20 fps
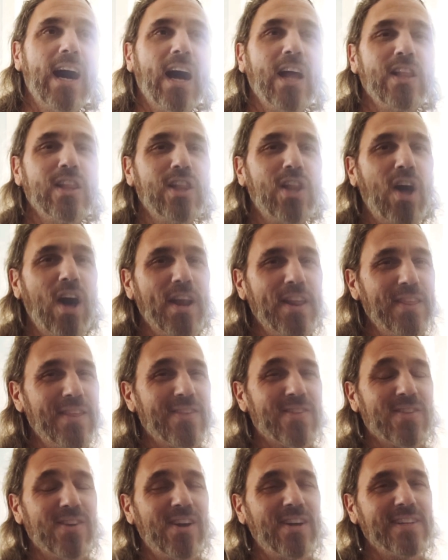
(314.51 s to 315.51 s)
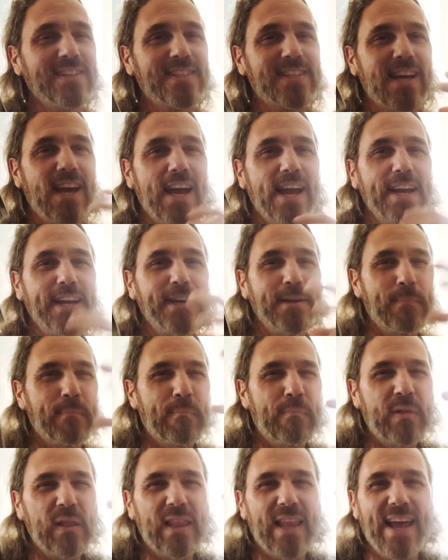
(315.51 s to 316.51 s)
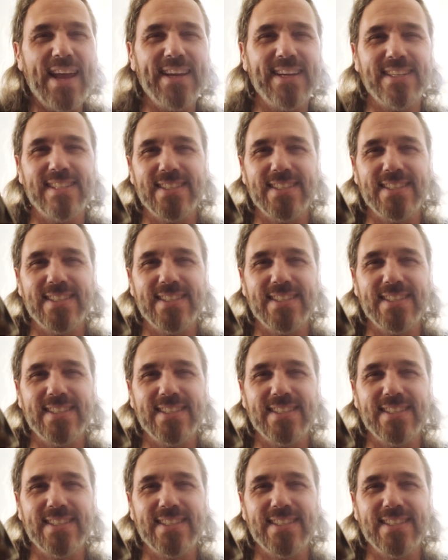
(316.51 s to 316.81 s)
A lot of the songs kind of blend